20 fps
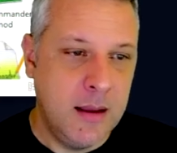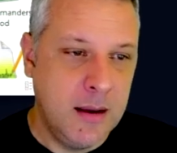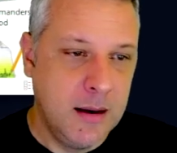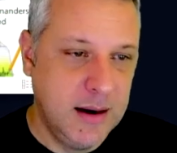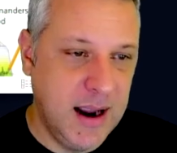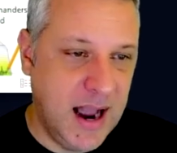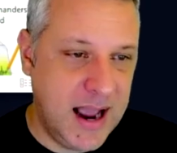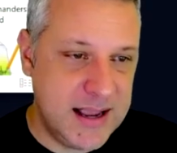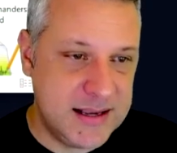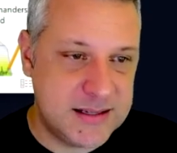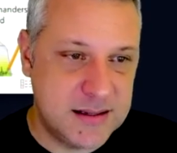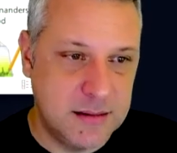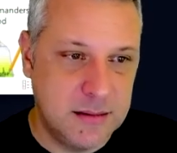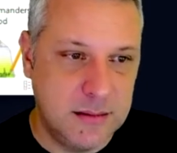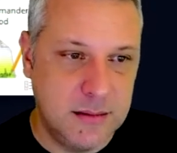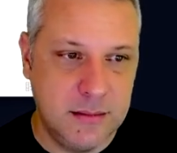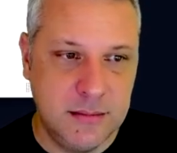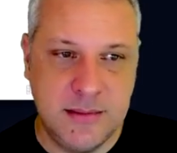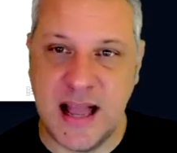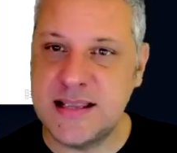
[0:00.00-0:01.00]
Guys,
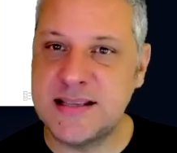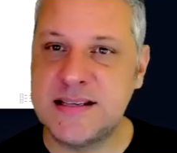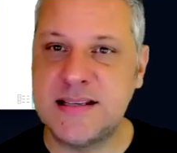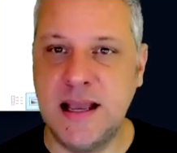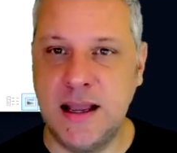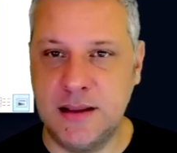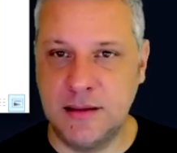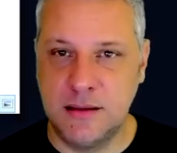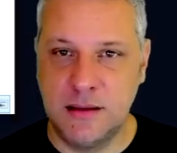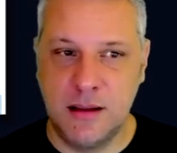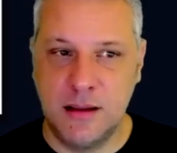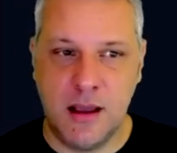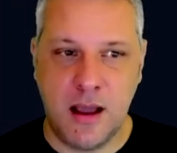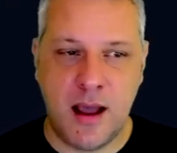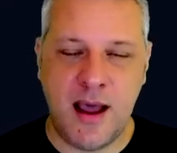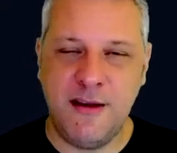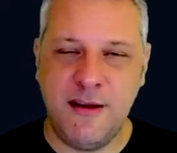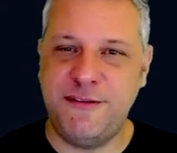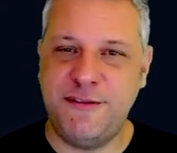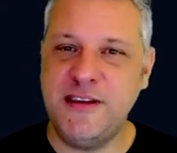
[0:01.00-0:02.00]
that's it.
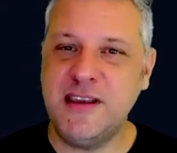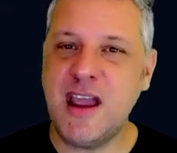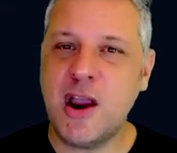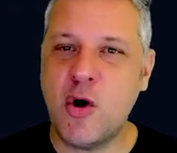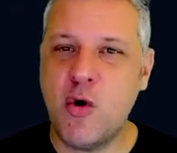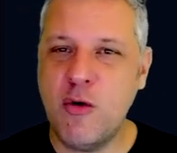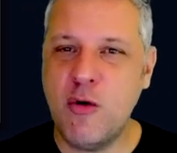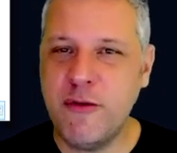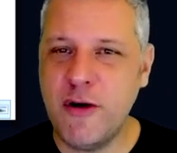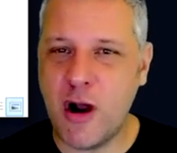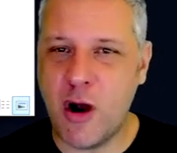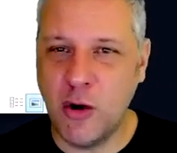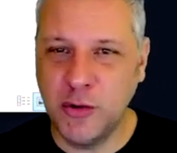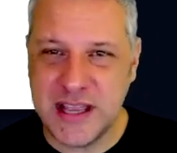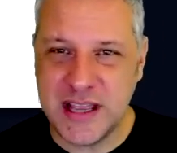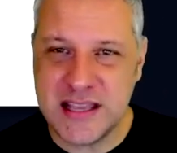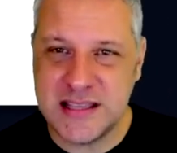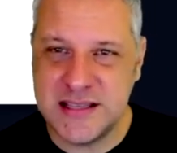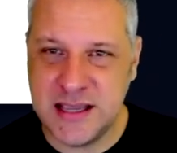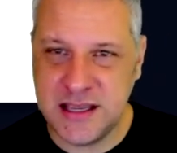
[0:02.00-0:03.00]
I think I covered all
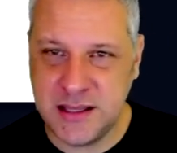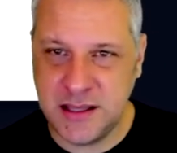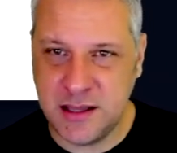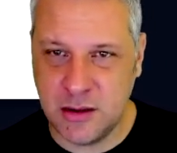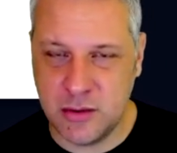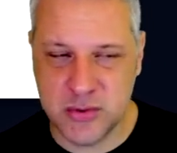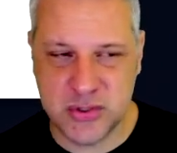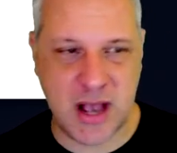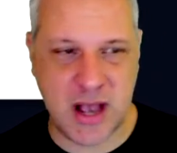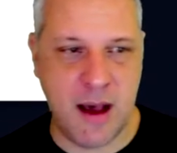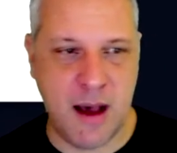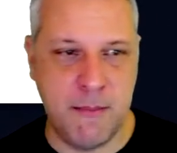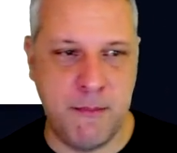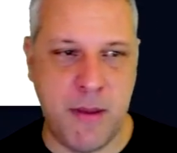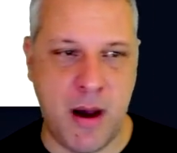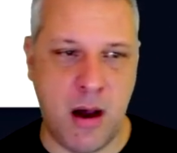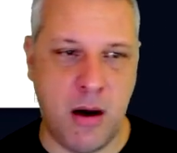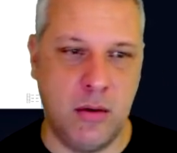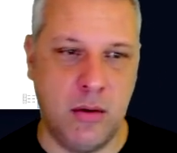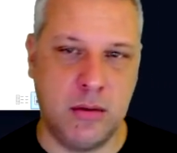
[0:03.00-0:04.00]
the details
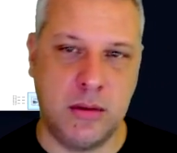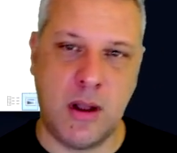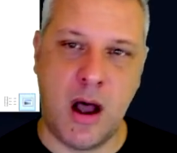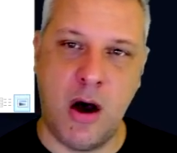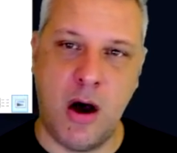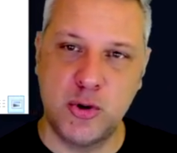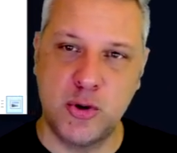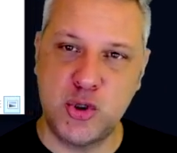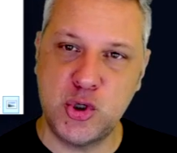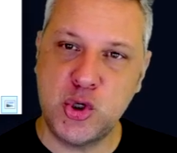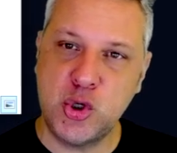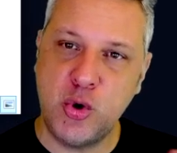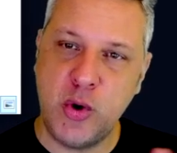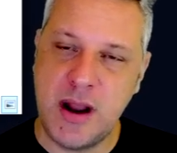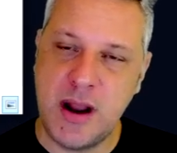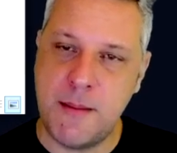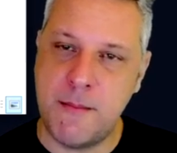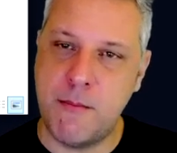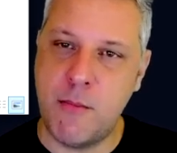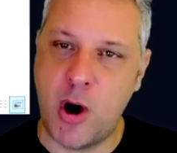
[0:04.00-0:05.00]
about how to create
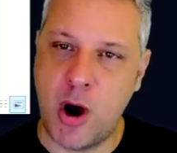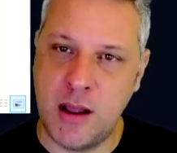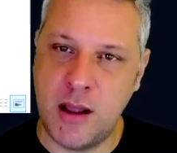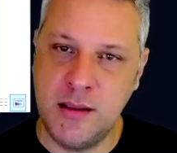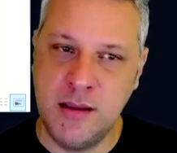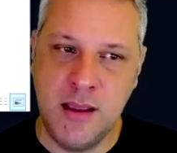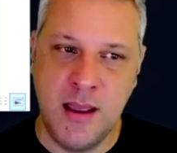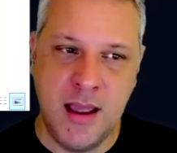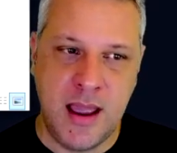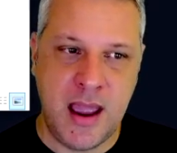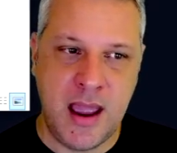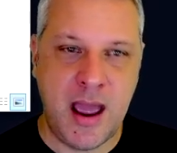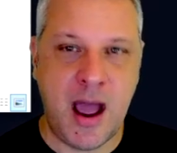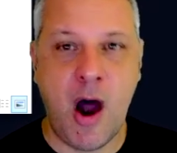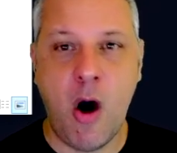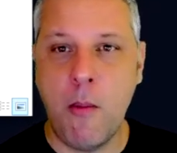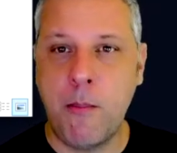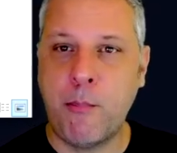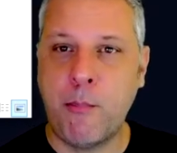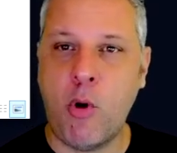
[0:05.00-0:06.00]
a mod and
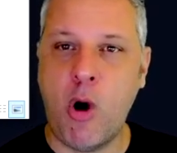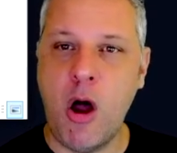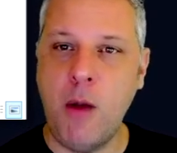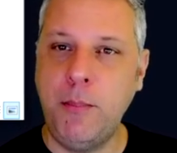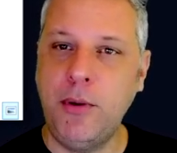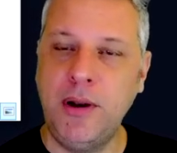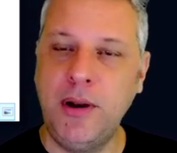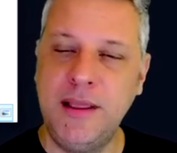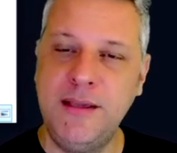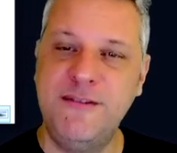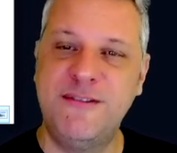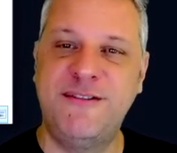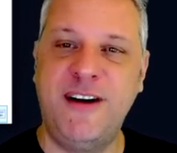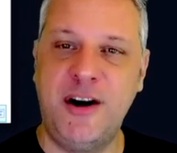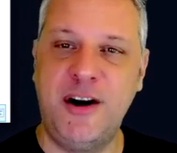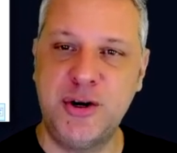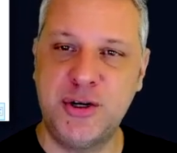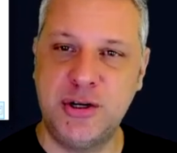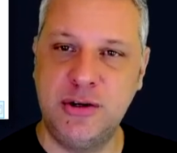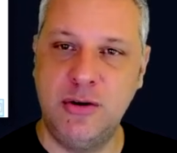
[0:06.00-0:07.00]
how properly
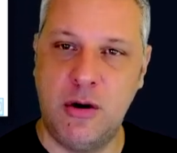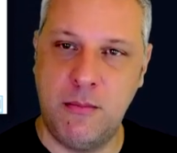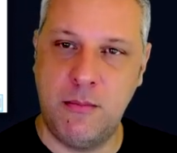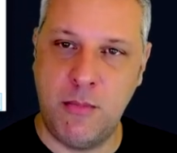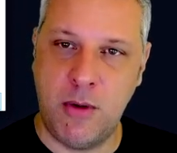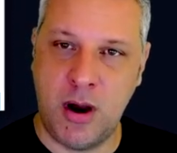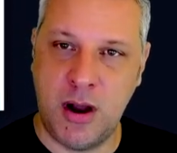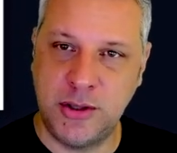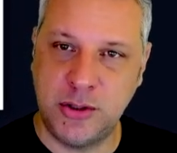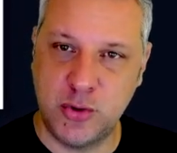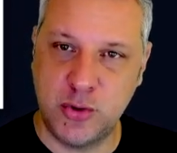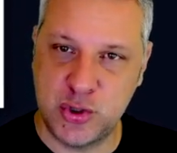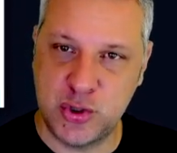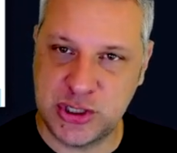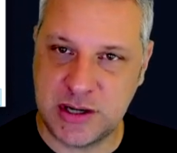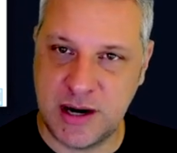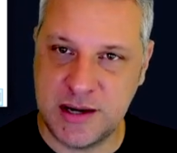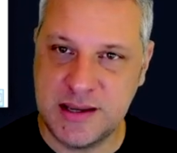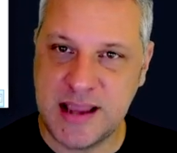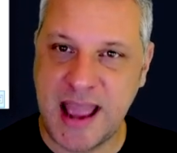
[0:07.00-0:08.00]
version your mod to
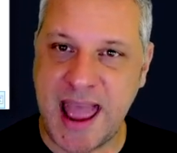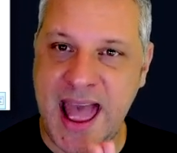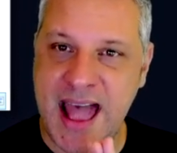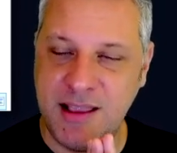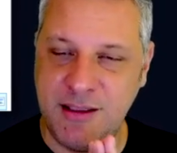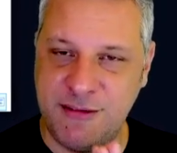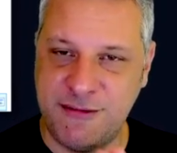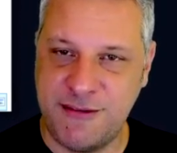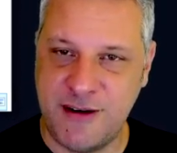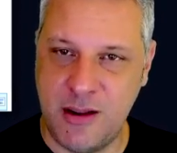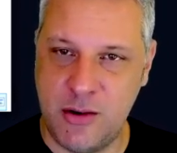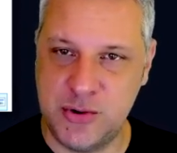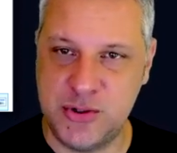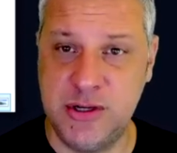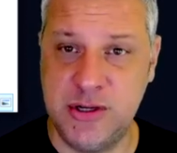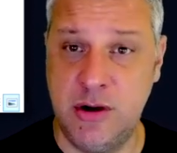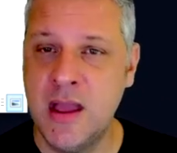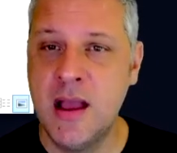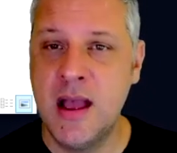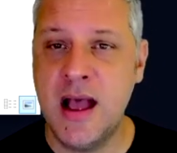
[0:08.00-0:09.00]
start adding files
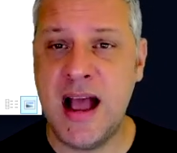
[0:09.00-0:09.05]
here.